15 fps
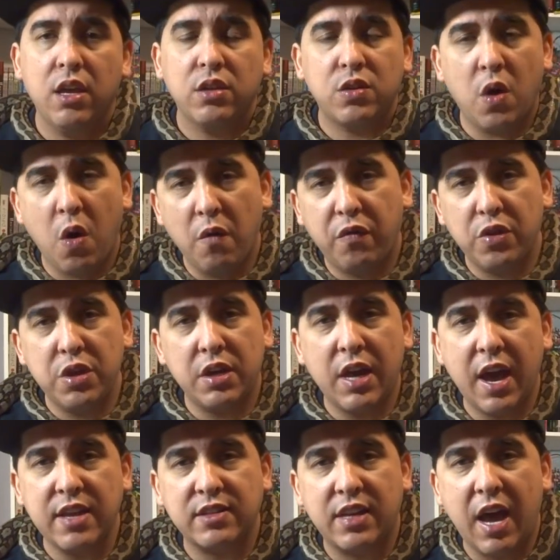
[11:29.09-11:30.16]
So hopefully you
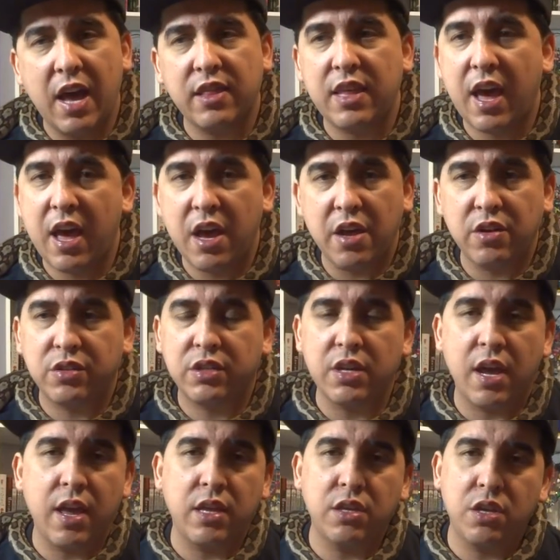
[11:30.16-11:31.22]
guys got that
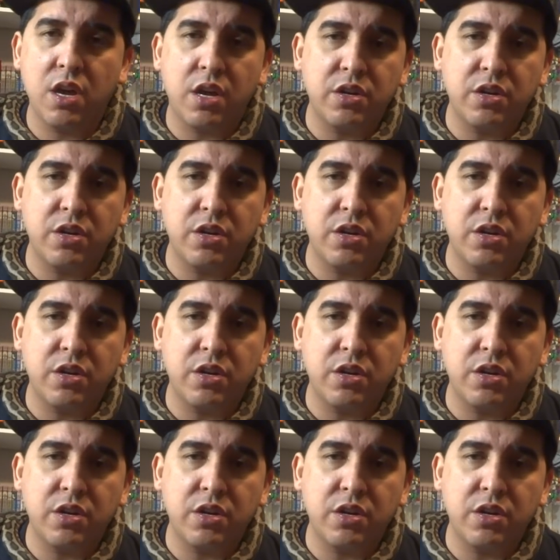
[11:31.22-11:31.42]
and you